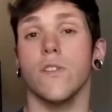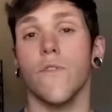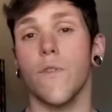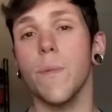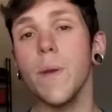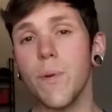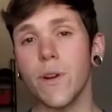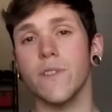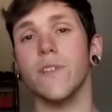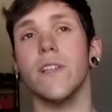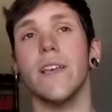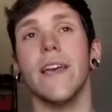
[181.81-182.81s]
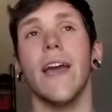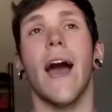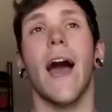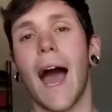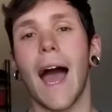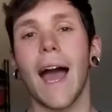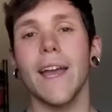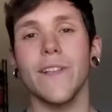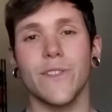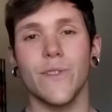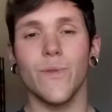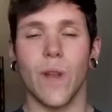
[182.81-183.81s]
So for me personally, I
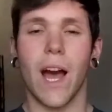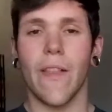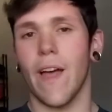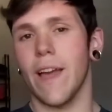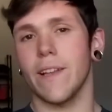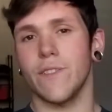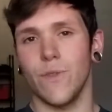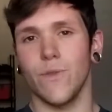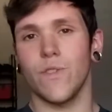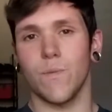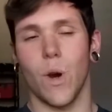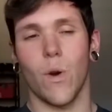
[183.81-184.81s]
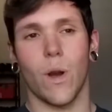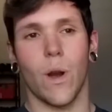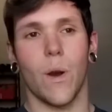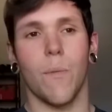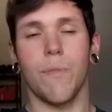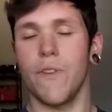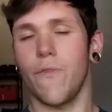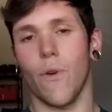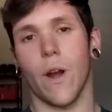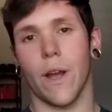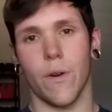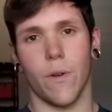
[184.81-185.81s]
do not like to smoke
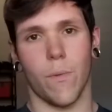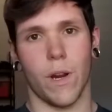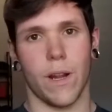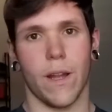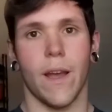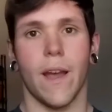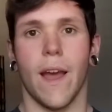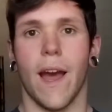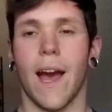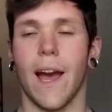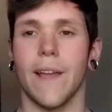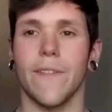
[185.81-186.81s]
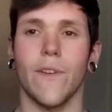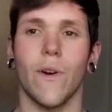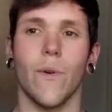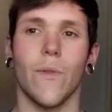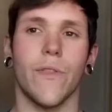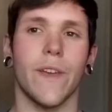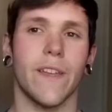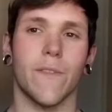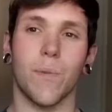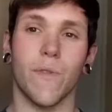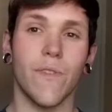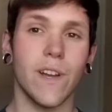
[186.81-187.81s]
before I go to work. I don't think
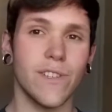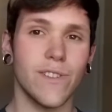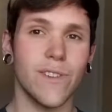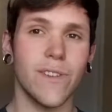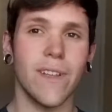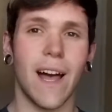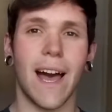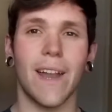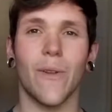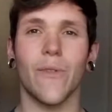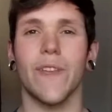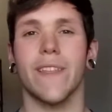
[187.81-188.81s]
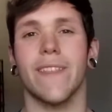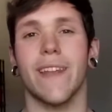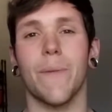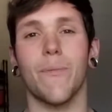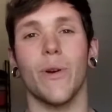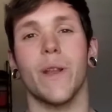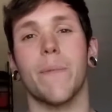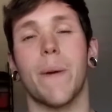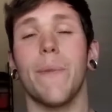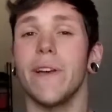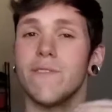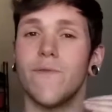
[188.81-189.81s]
it's professional. I don't think that I'm putting my
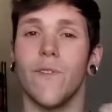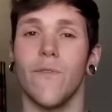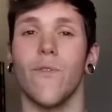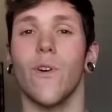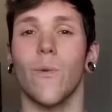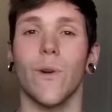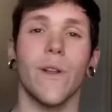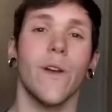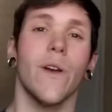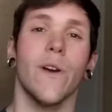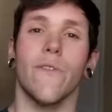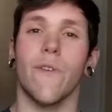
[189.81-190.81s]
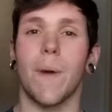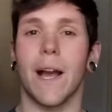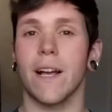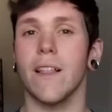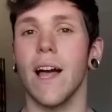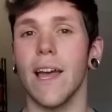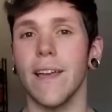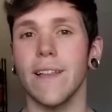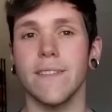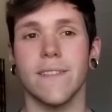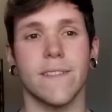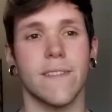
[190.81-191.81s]
best foot forward for my
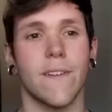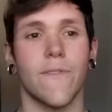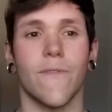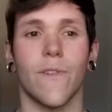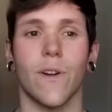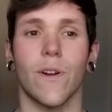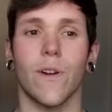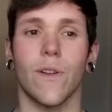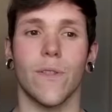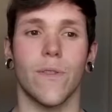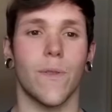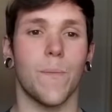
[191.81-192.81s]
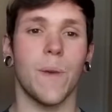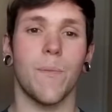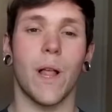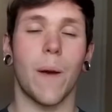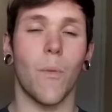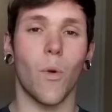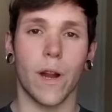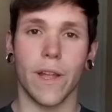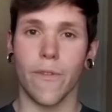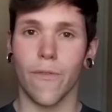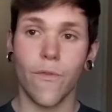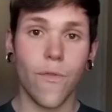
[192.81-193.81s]
clients, for the people I'm
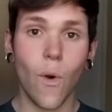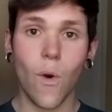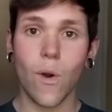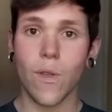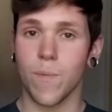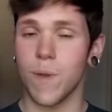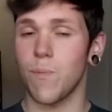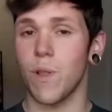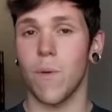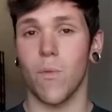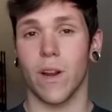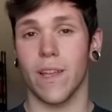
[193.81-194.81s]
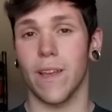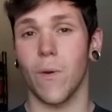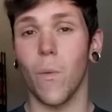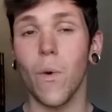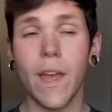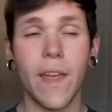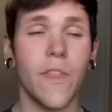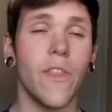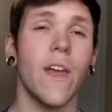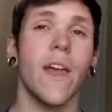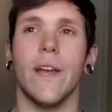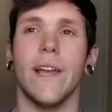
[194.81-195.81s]
working for, the people I'm working with.
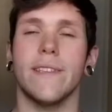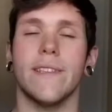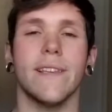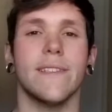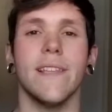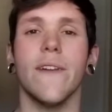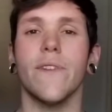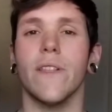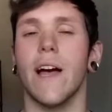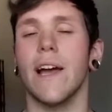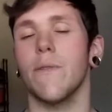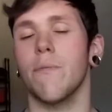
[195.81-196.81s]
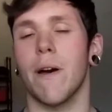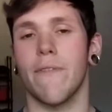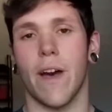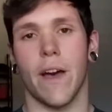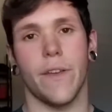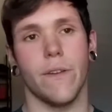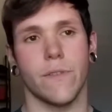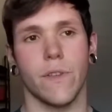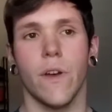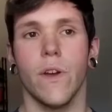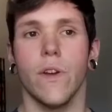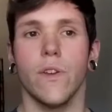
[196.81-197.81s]
It's never aligned with my
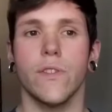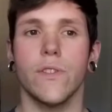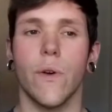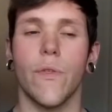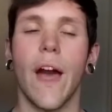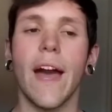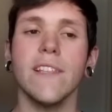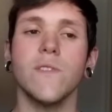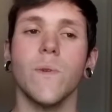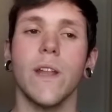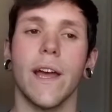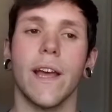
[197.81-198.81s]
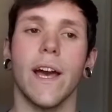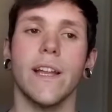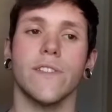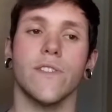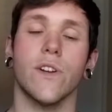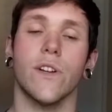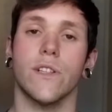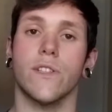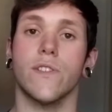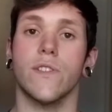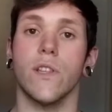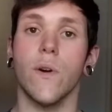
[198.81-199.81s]
values. So that's when I kind of started
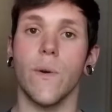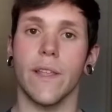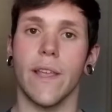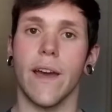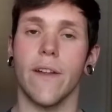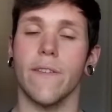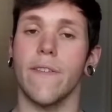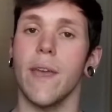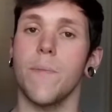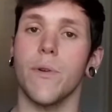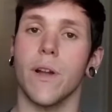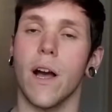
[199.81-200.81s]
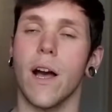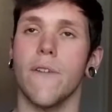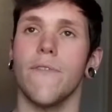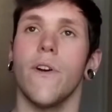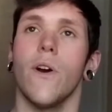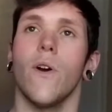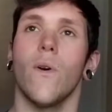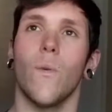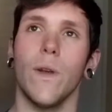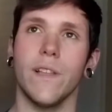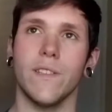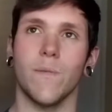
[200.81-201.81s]
slowing down and tapering off
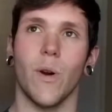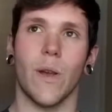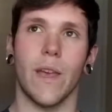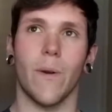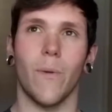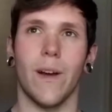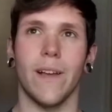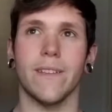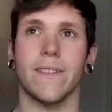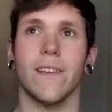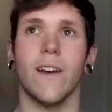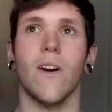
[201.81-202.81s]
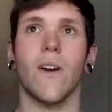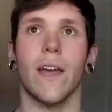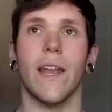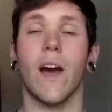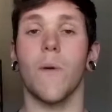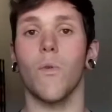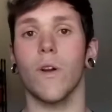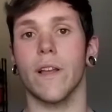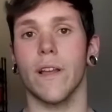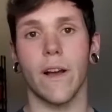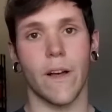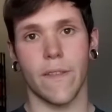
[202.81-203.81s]
weed smoking. Was, okay, now I'm
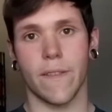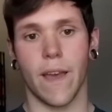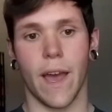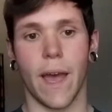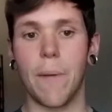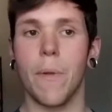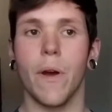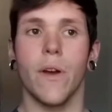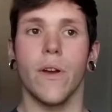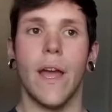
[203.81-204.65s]
working all the time